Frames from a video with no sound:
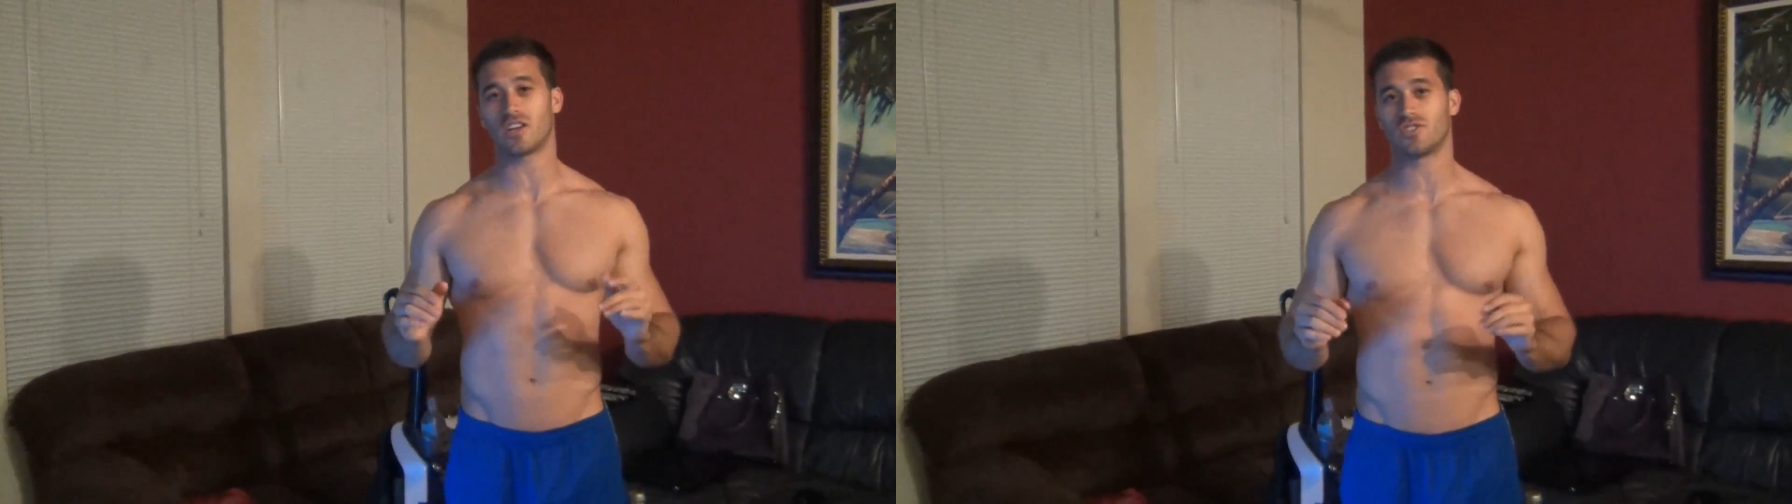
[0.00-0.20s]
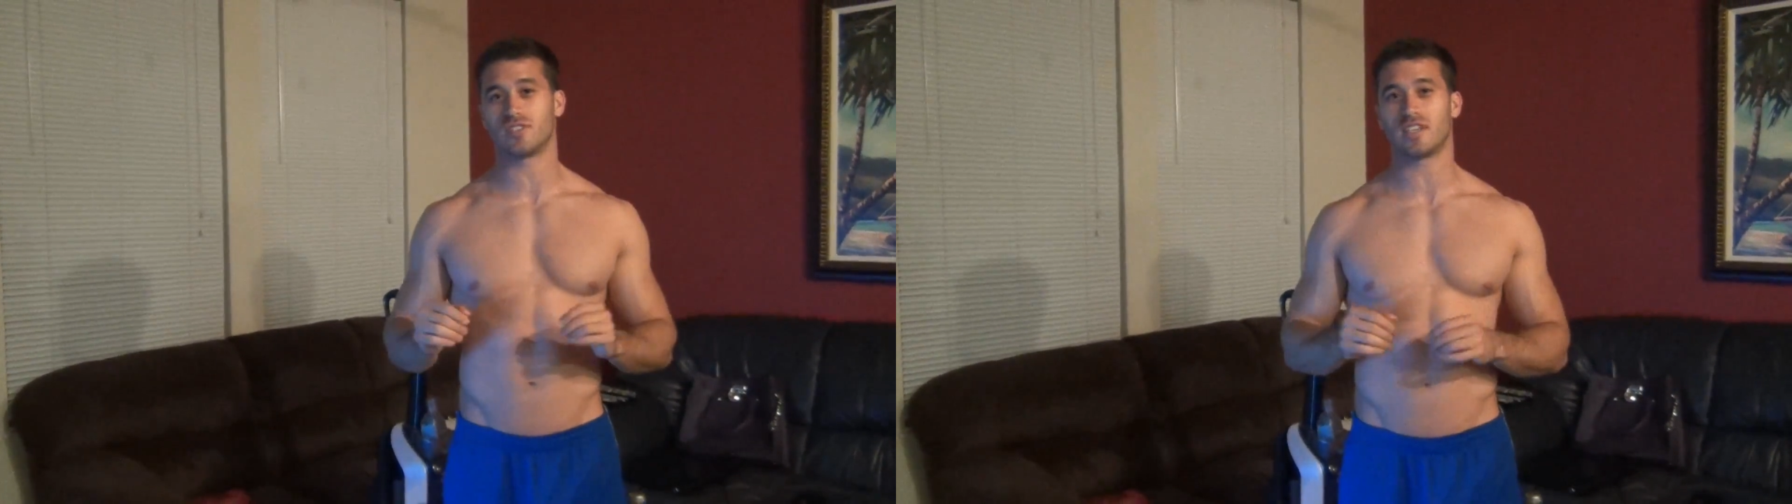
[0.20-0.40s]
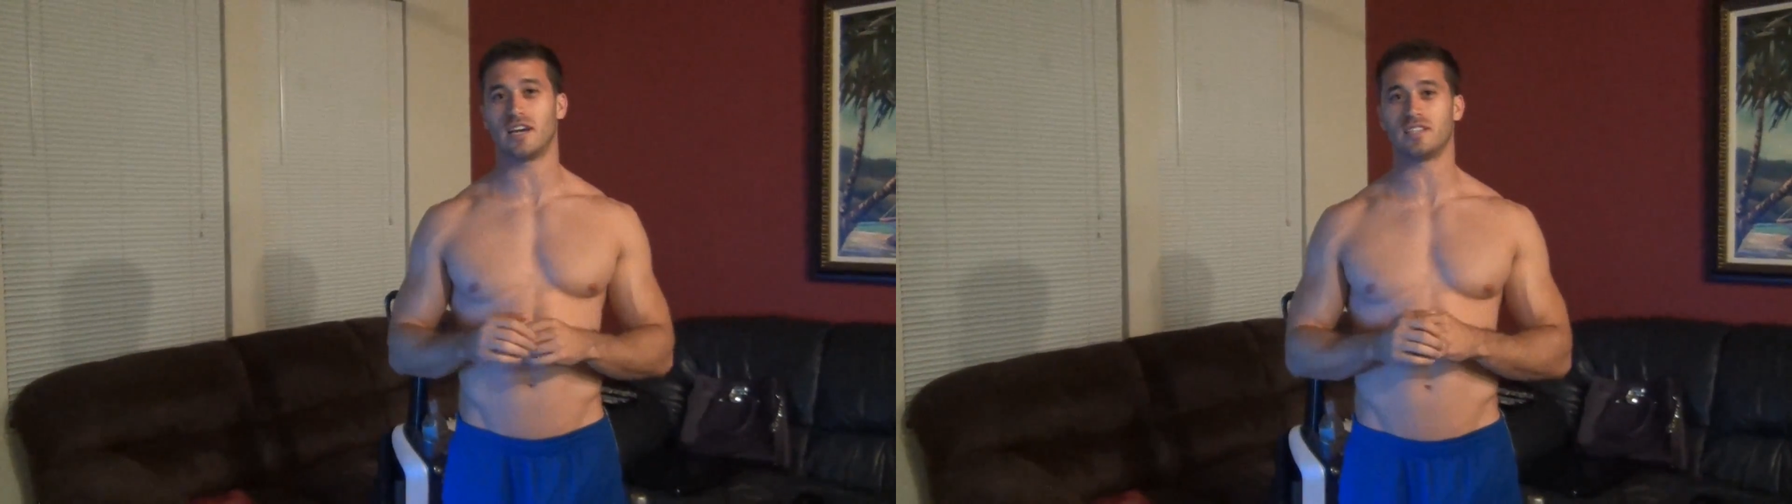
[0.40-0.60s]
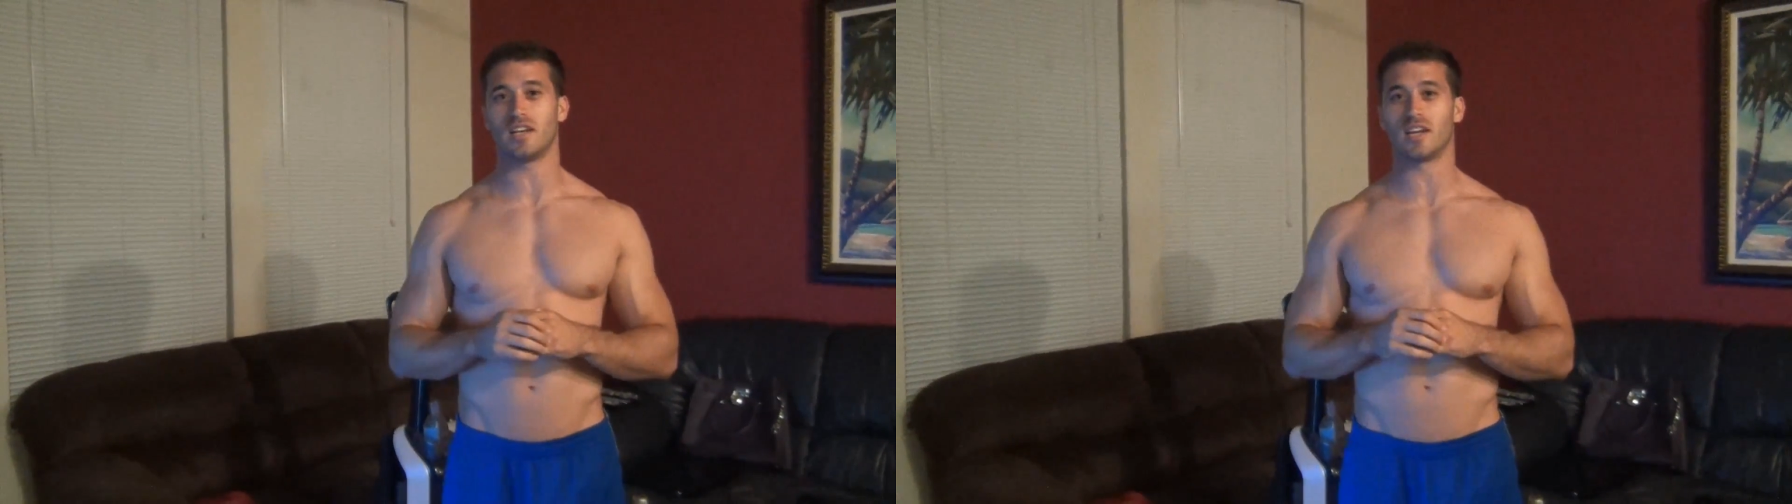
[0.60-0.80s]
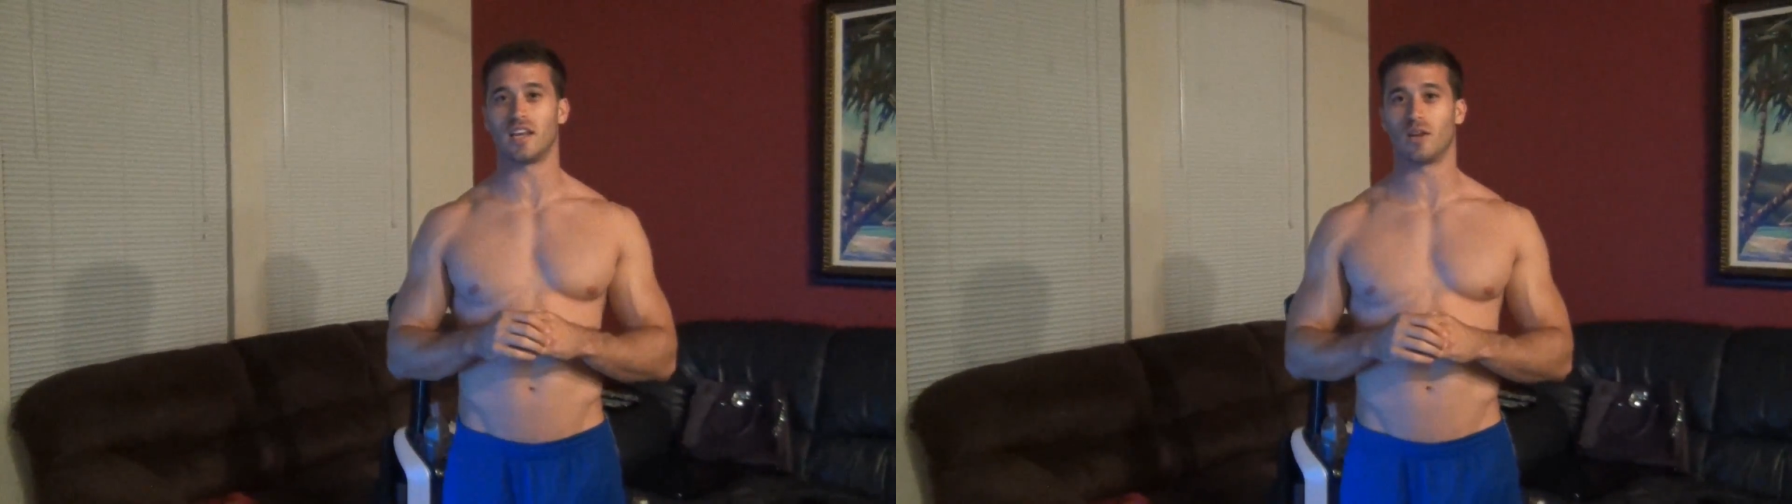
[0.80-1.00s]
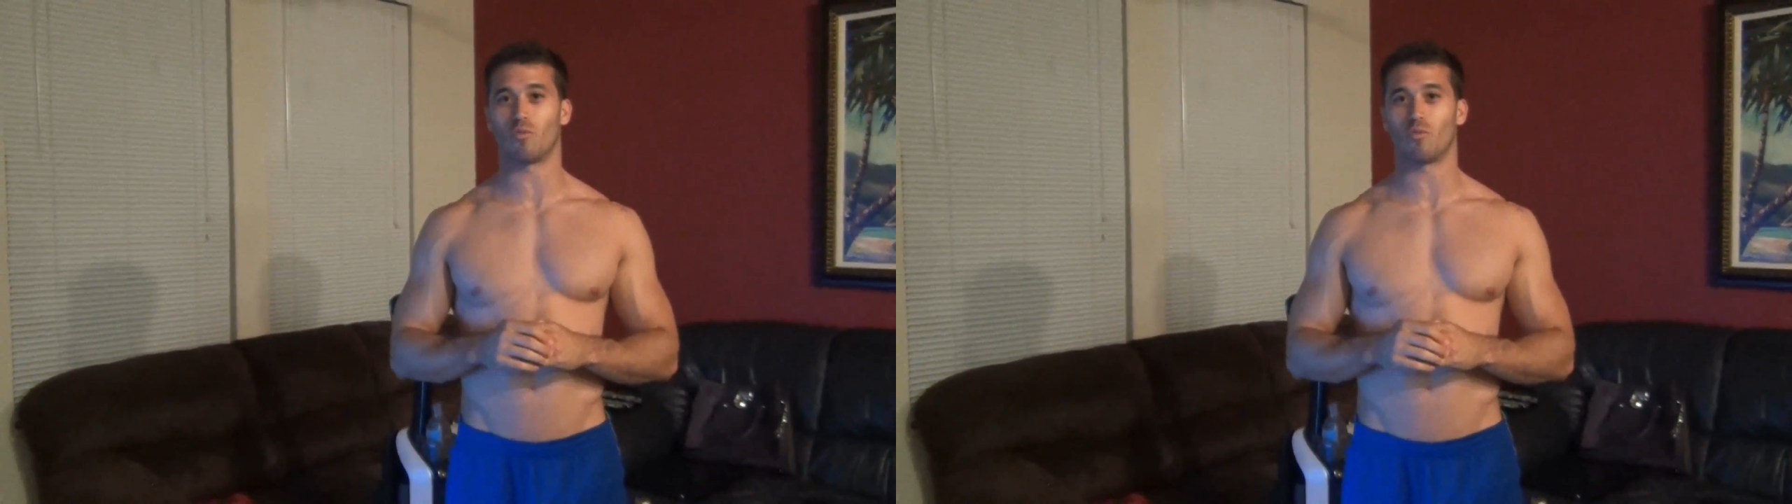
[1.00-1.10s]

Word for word: exercise again.